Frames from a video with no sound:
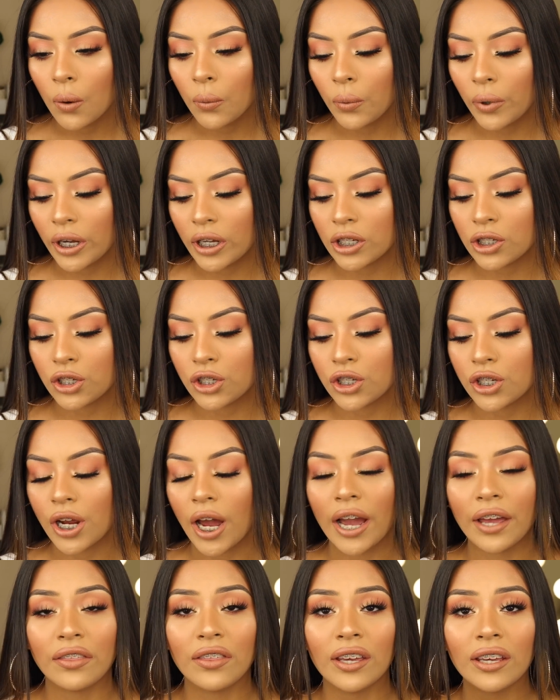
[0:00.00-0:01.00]
which
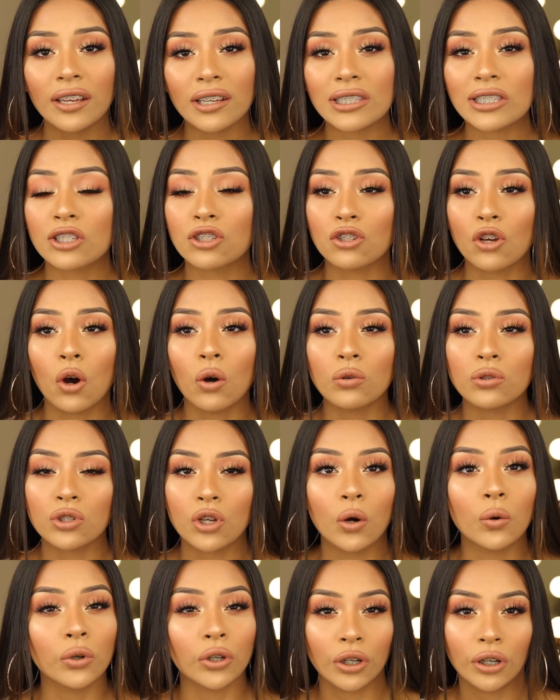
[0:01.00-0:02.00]
I think it's so
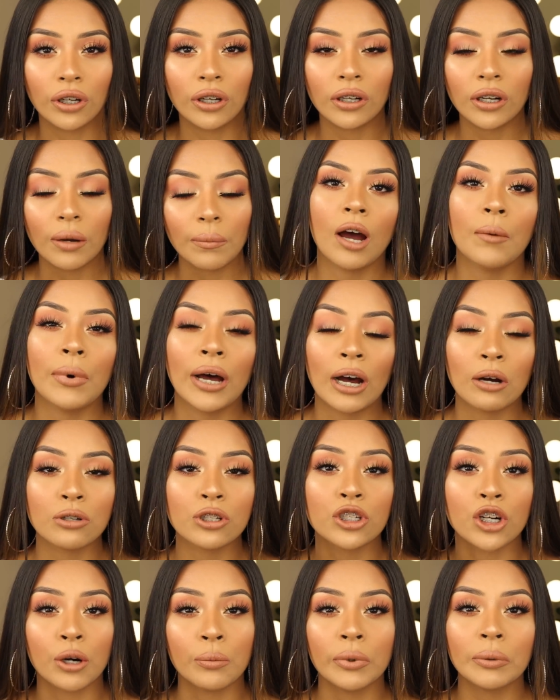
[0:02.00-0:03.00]
good
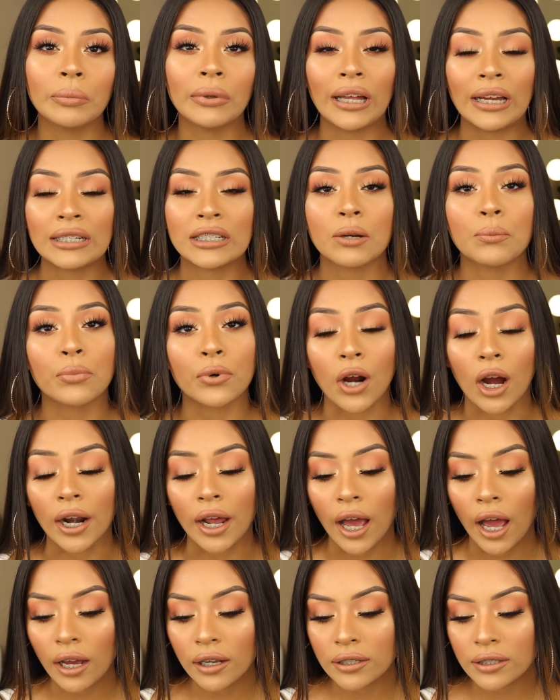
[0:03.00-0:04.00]
about Dermablend
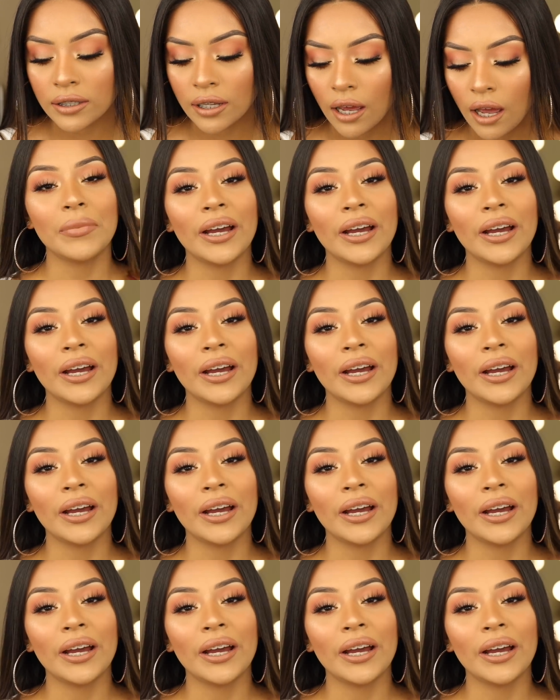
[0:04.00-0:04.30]
products.